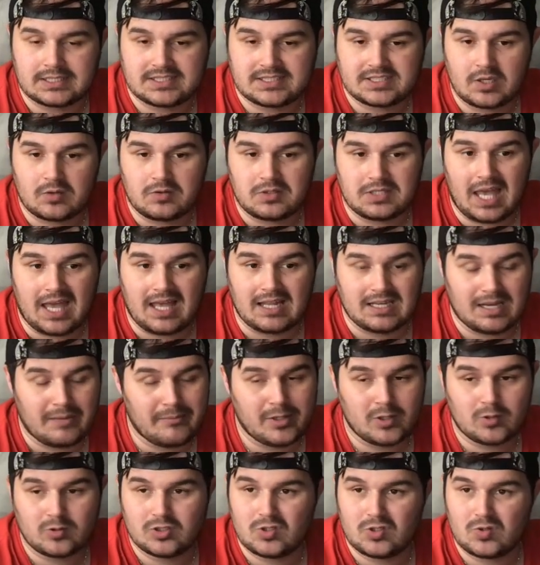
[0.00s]
So yeah, let me
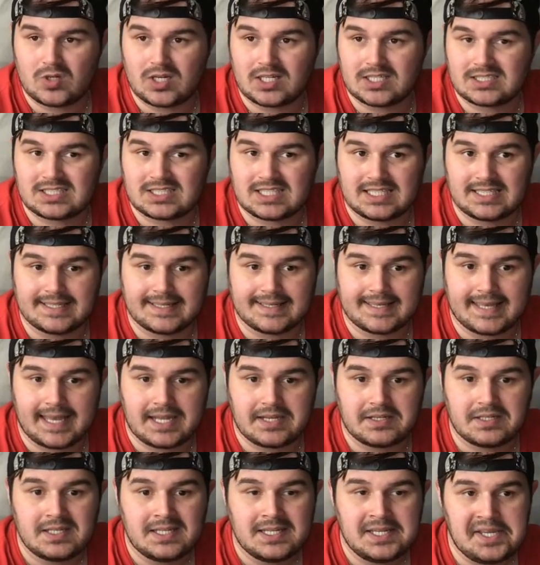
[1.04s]
know what you guys think
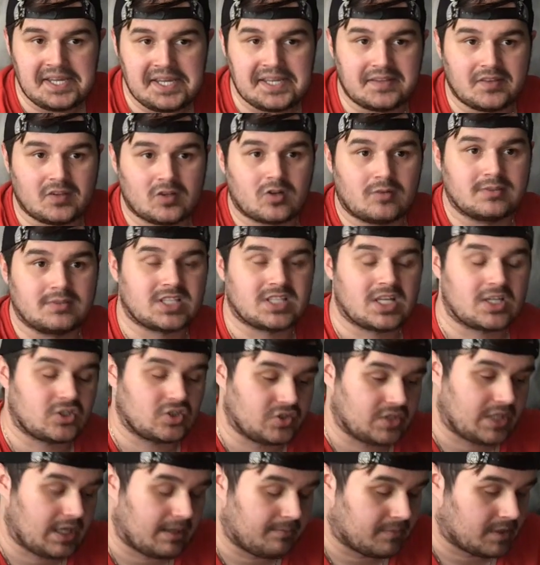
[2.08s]
again in the comment section
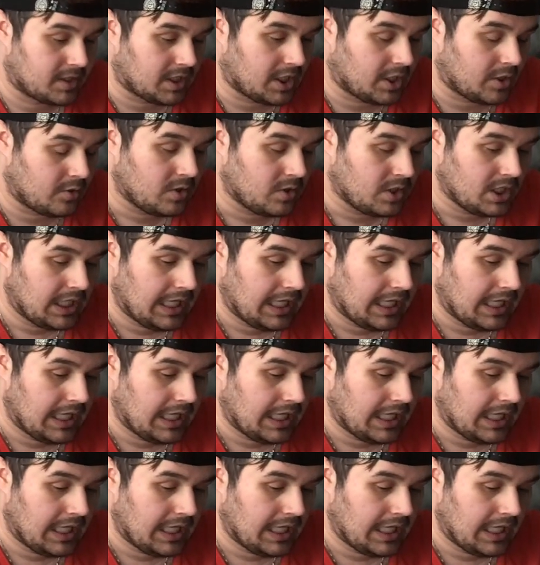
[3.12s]
down below.